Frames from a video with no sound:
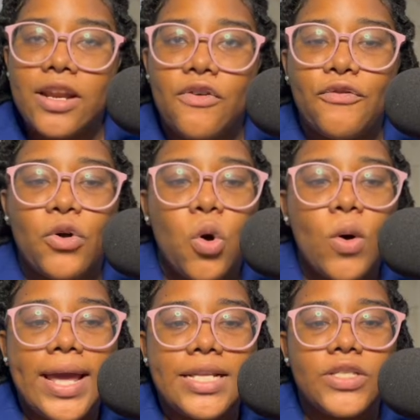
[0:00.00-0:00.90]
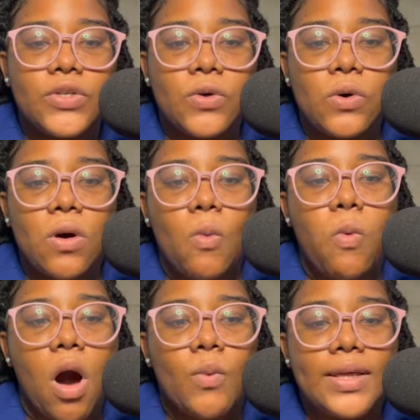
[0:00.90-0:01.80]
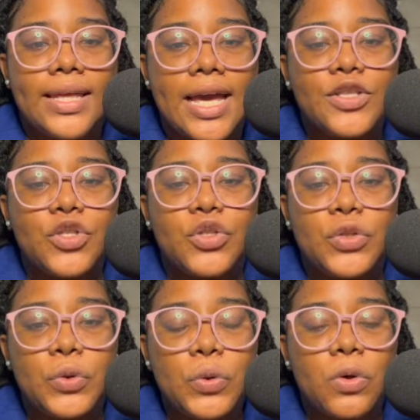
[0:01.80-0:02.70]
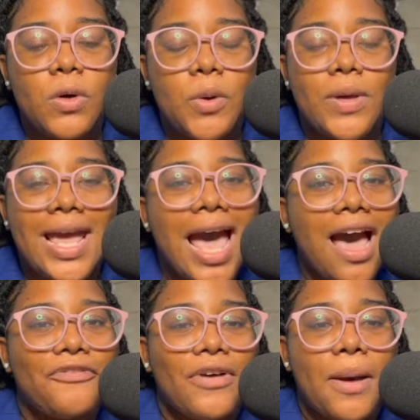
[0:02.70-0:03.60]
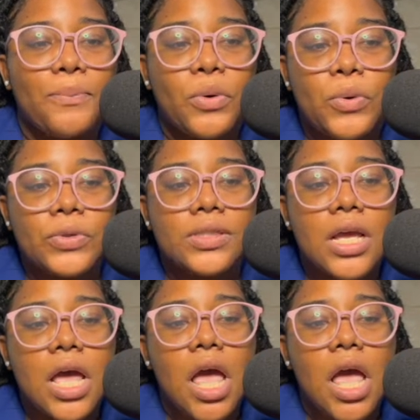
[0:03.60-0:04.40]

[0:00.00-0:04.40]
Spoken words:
of go into what we can do when we have a post.